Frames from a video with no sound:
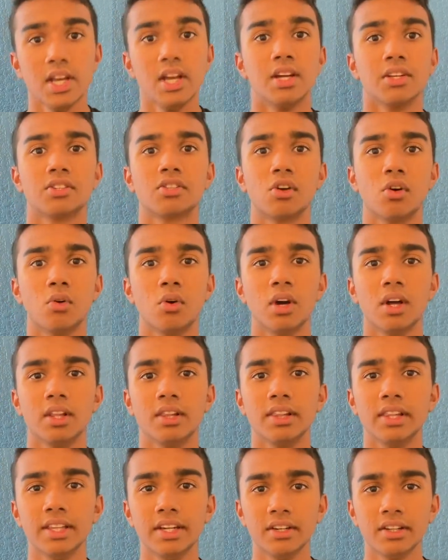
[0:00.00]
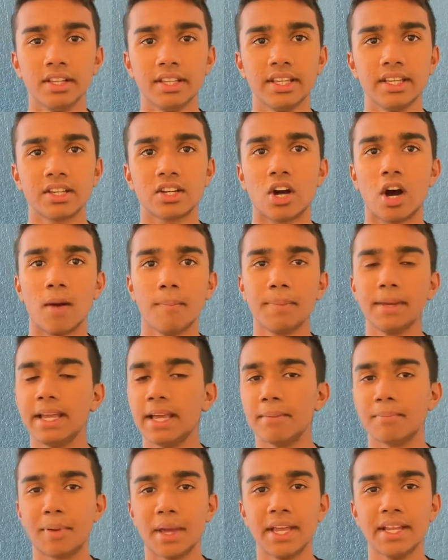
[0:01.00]
So literally copy
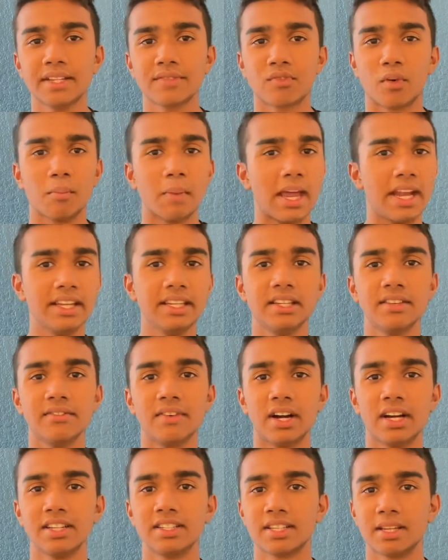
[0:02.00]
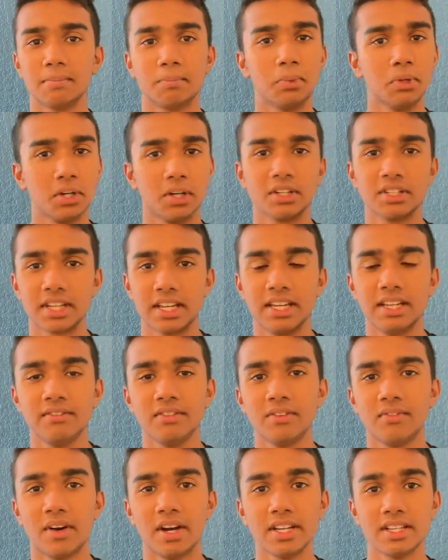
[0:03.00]
and paste from any device and put onto any
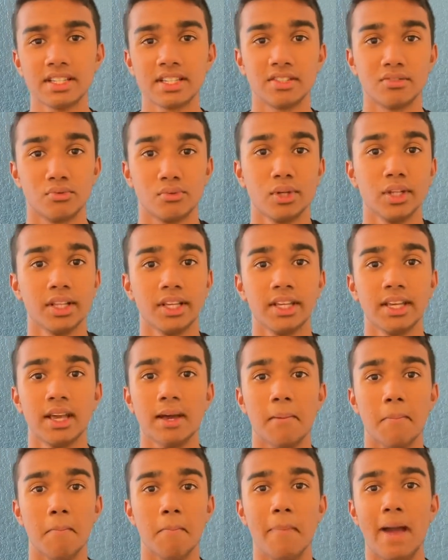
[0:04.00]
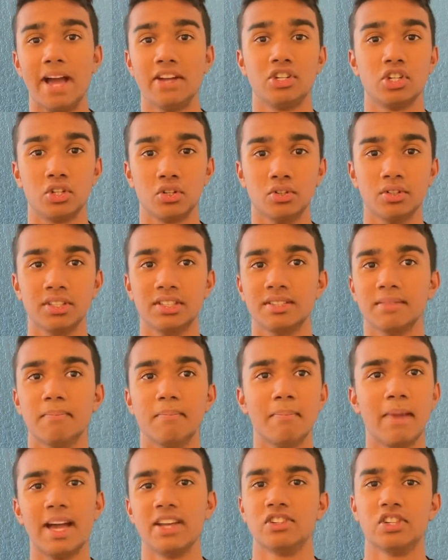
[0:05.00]
device is really magical. It's
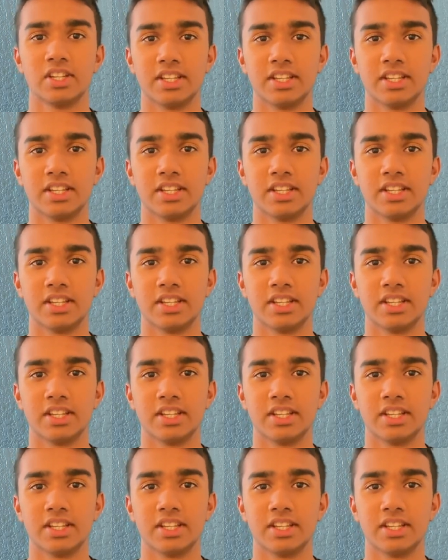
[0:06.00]
magic.